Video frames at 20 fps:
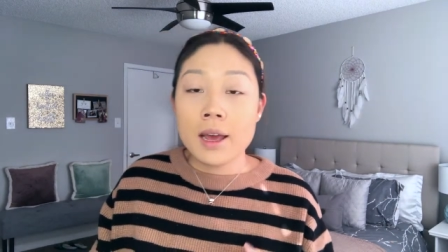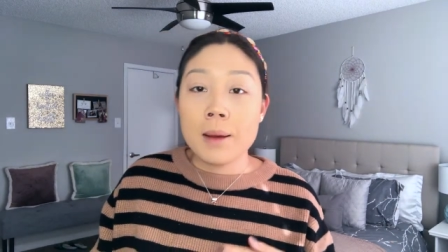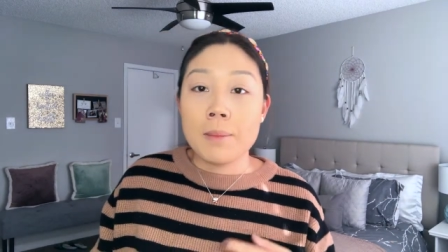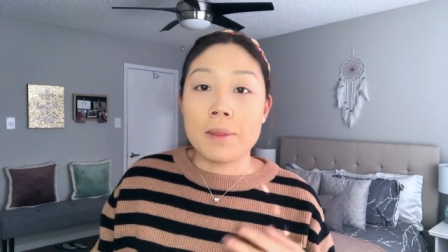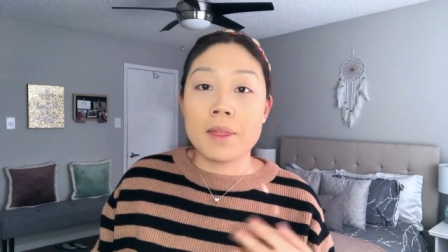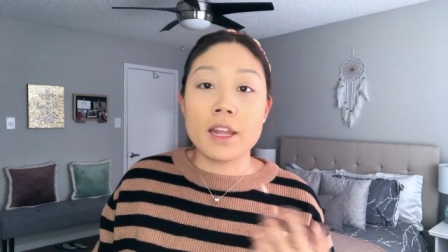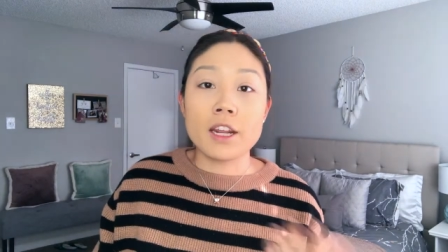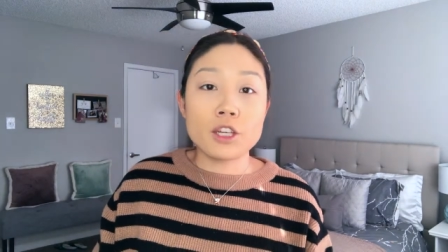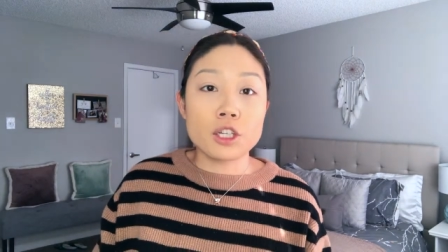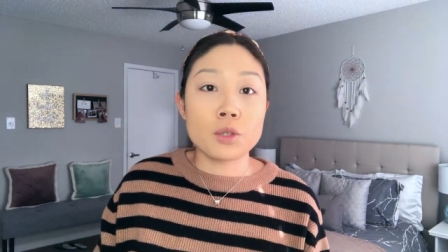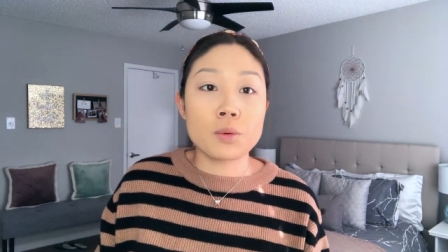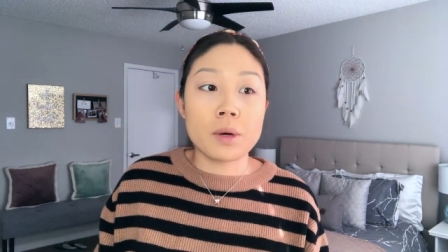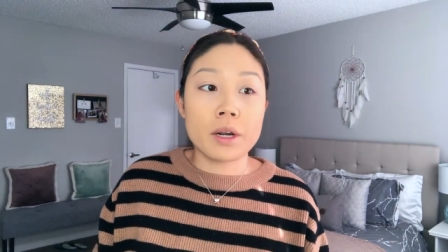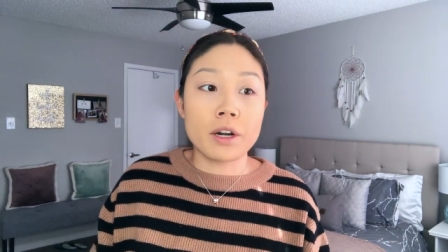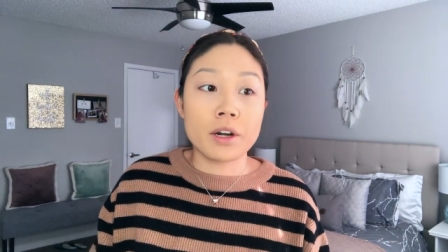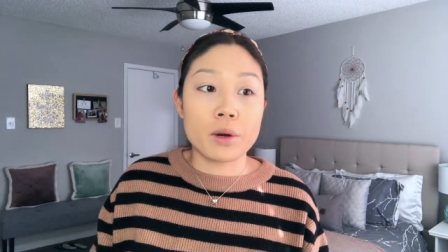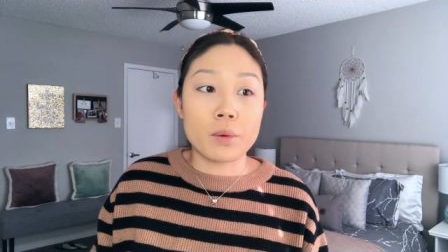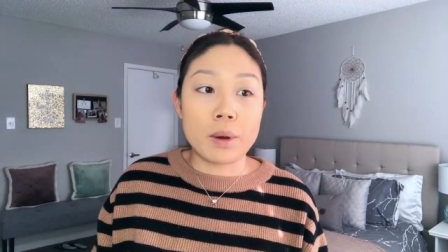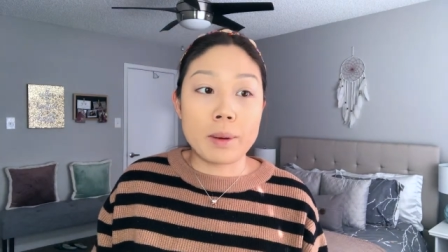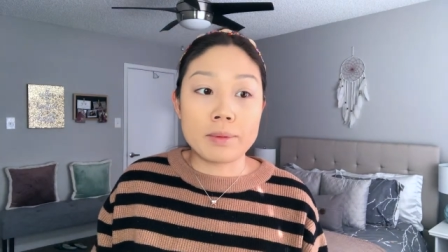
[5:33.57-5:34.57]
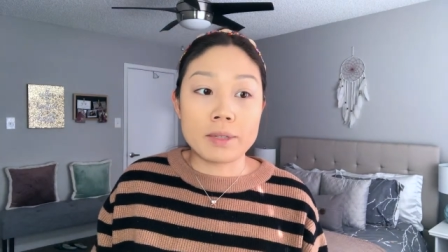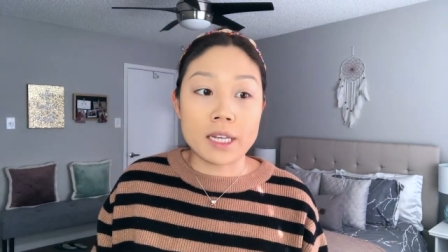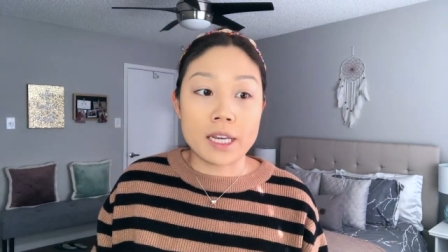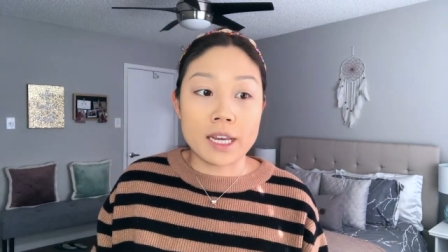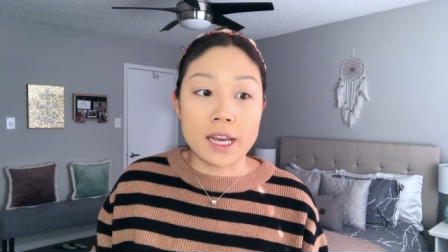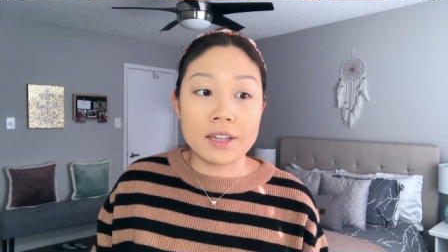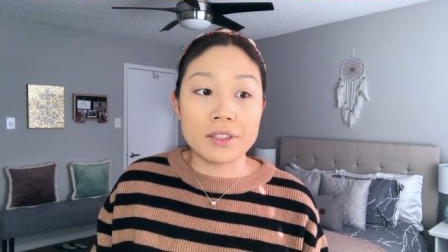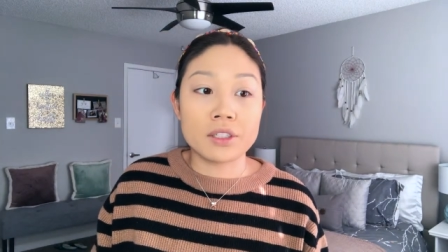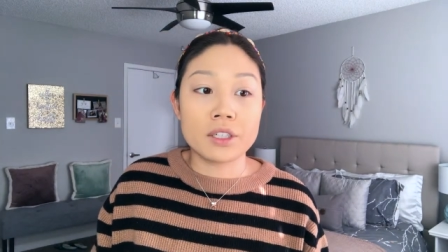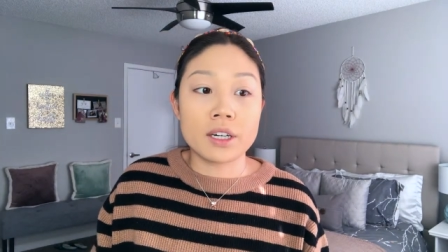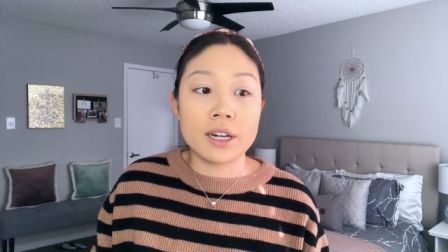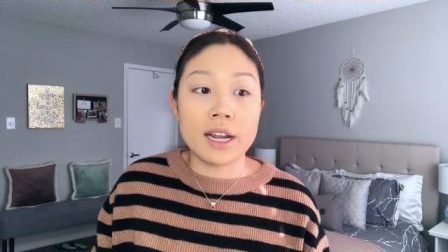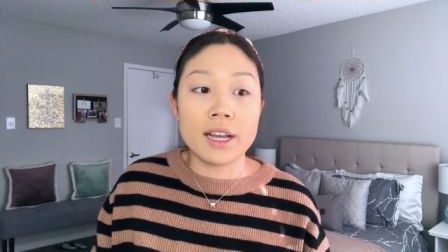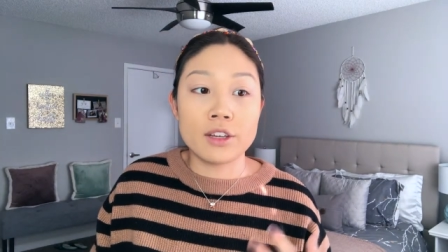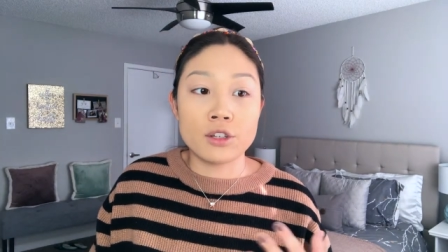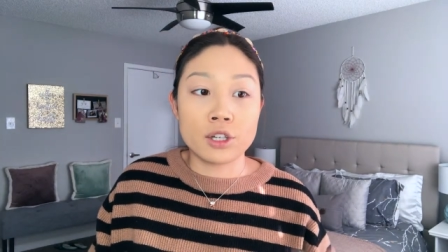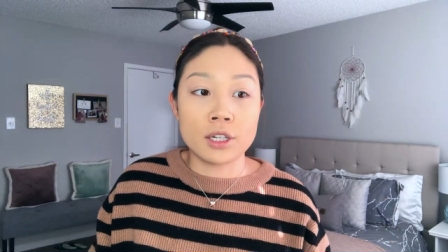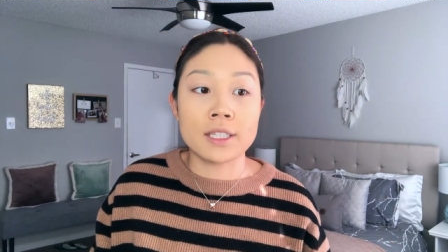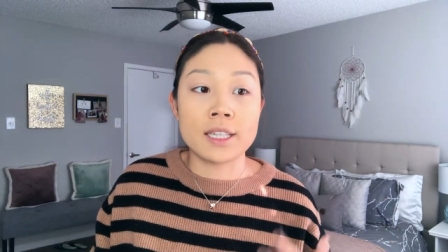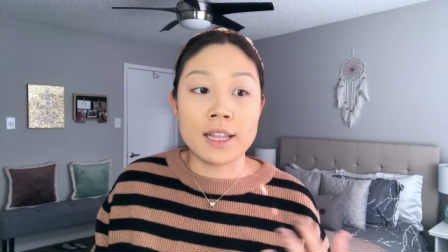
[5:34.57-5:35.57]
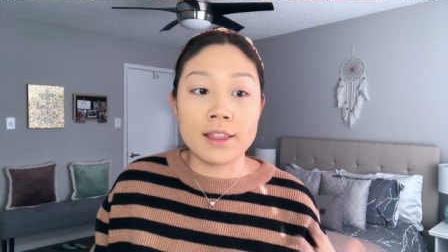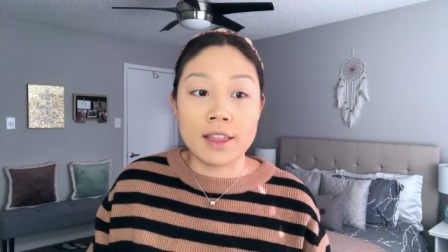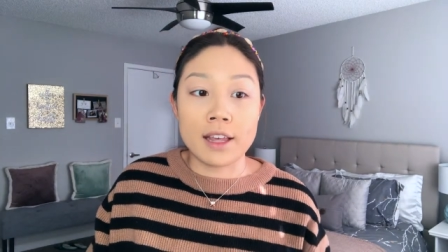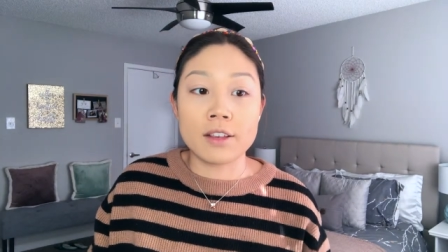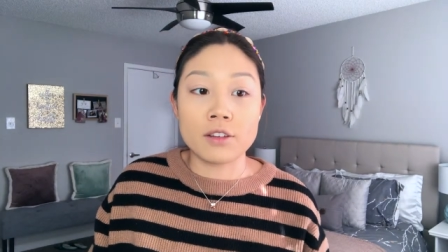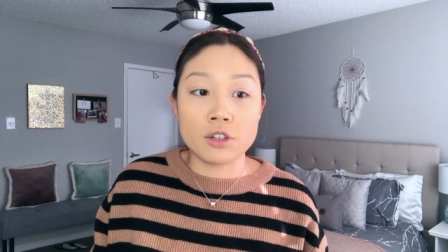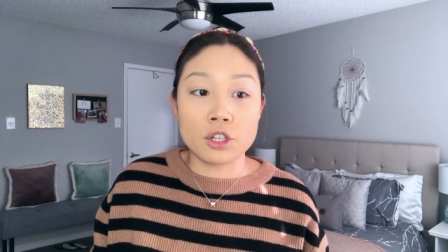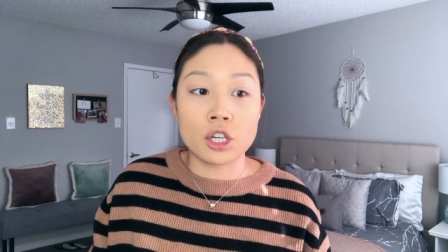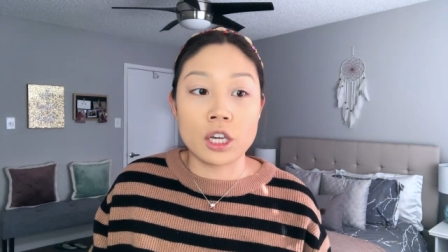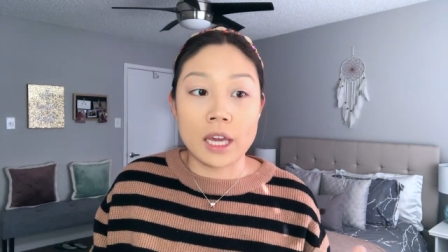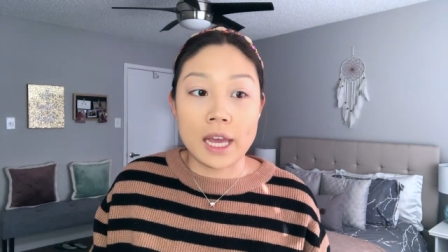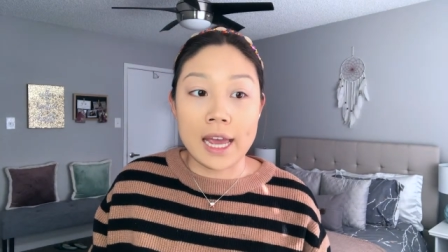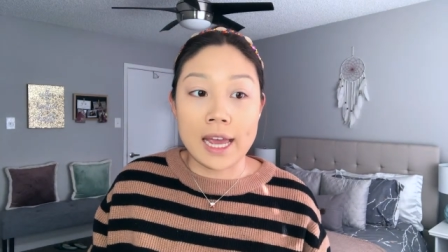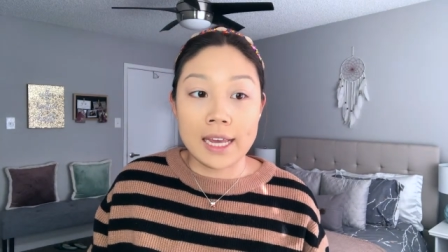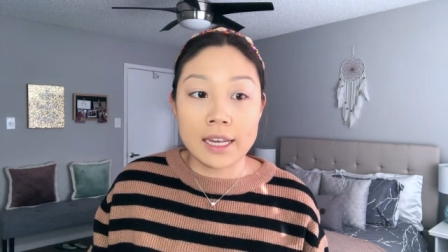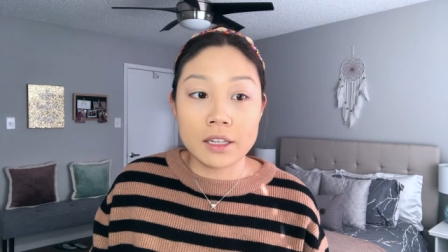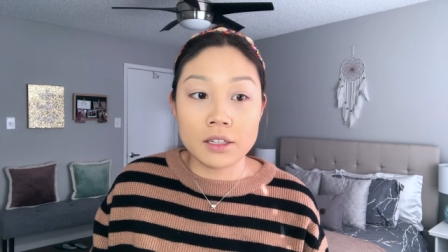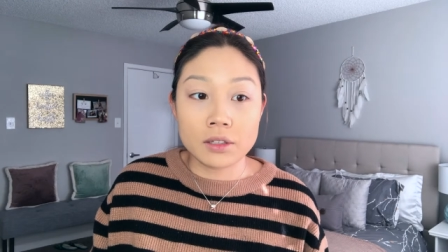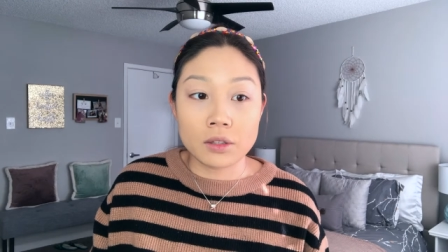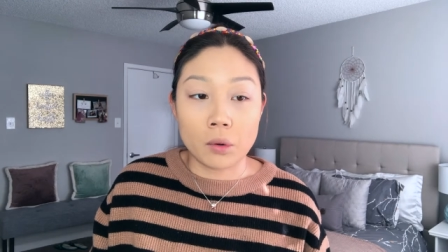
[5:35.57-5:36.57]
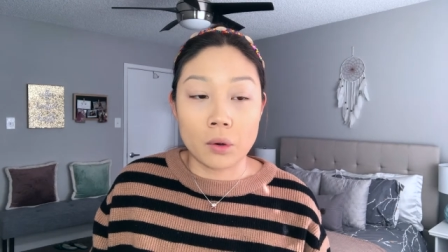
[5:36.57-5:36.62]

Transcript: But then I just went on her website yesterday and she said that she is,